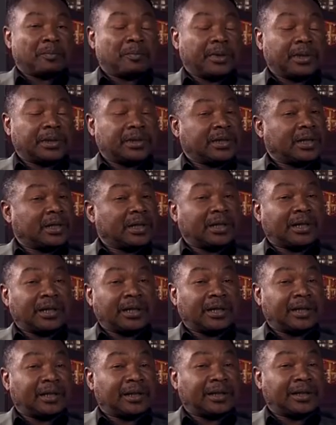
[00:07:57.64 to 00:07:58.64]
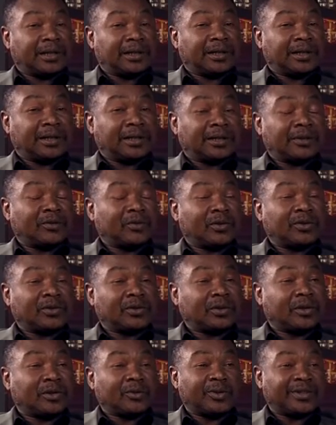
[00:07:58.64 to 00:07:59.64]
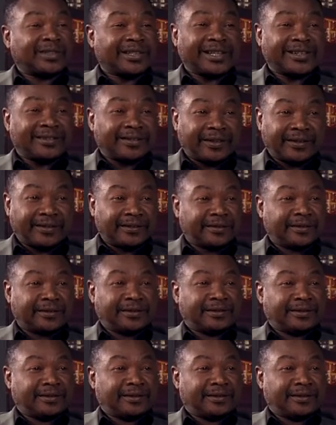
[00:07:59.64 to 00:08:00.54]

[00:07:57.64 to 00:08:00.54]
But it wasn't always like this.